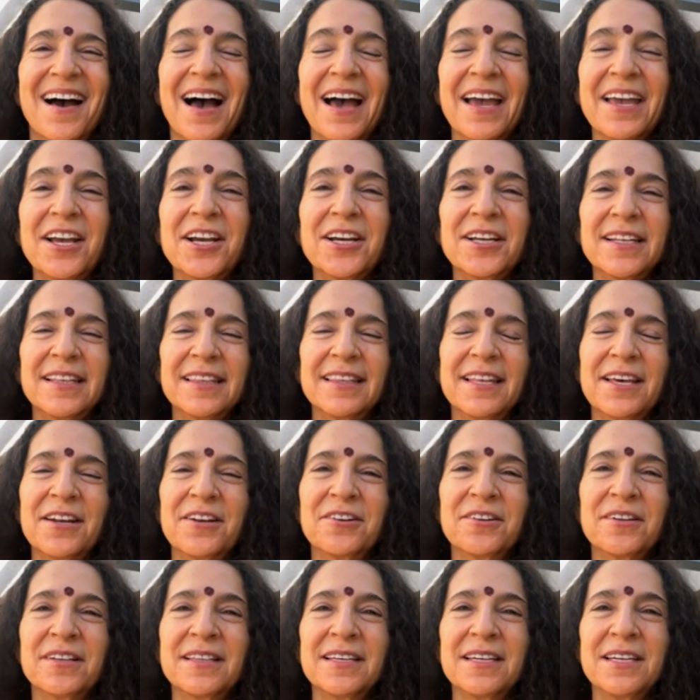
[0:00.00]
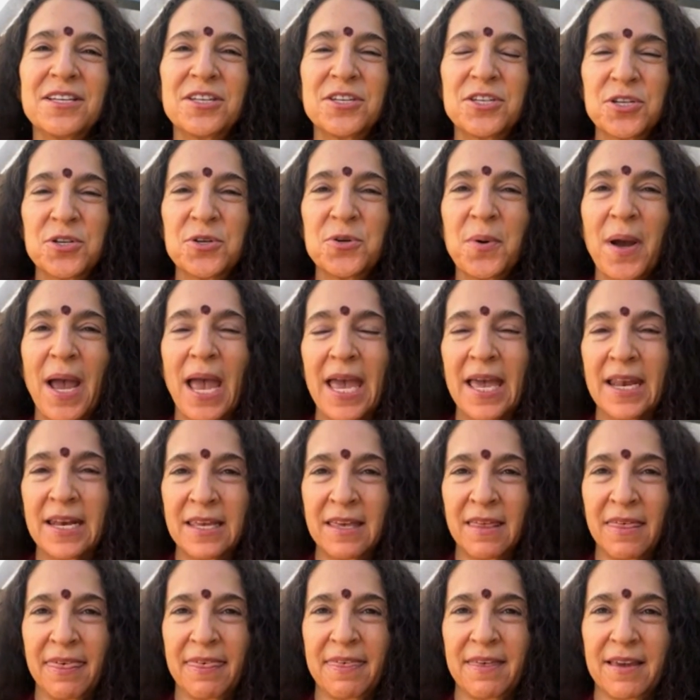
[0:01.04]
I could literally do
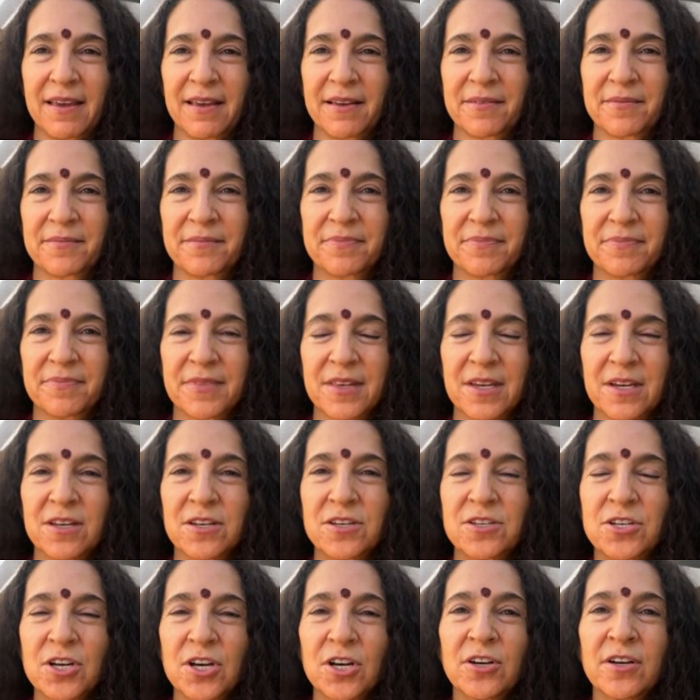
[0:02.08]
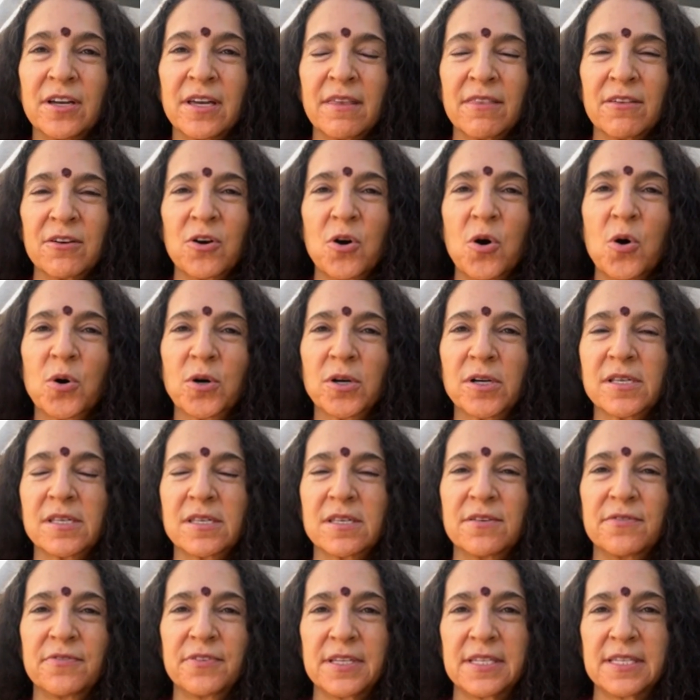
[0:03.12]
anything during the
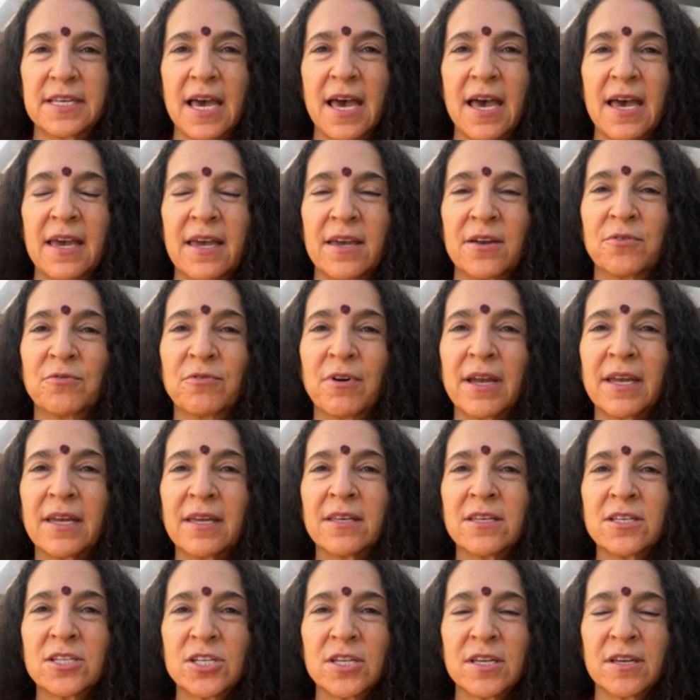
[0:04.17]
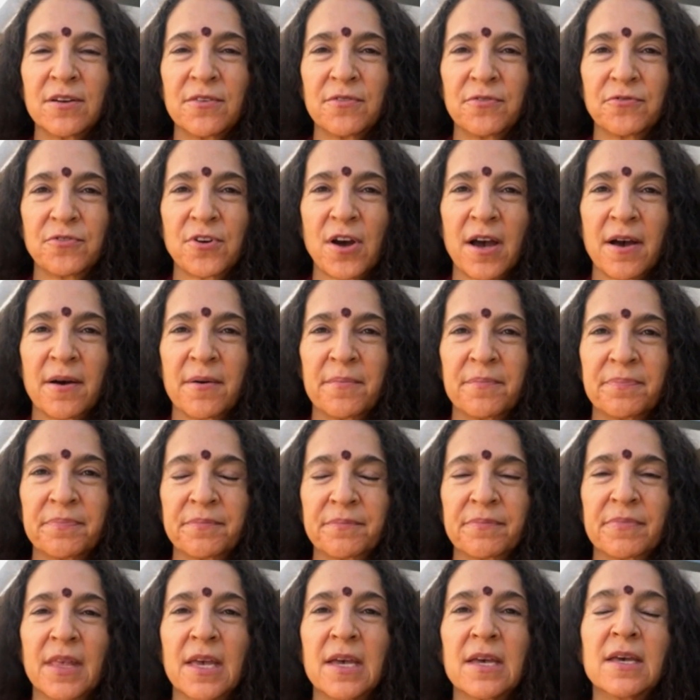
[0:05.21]
course of a day, ranging
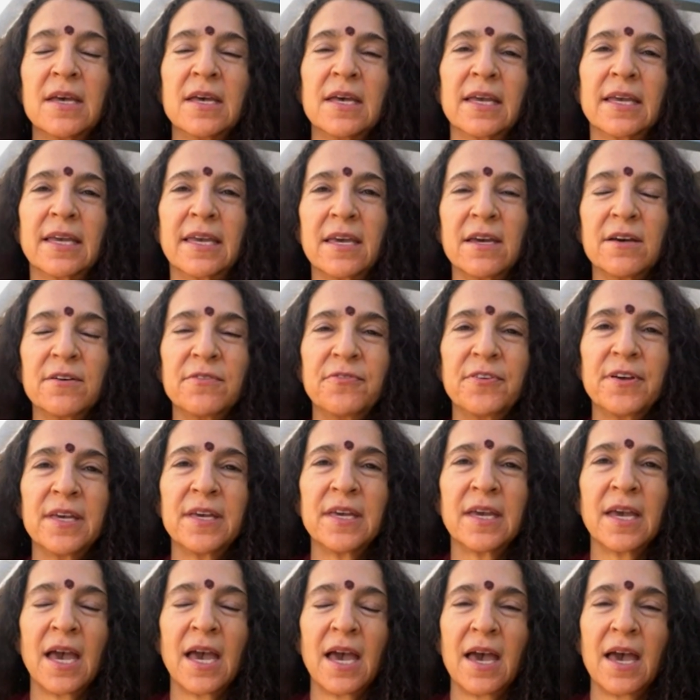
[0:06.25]
from giving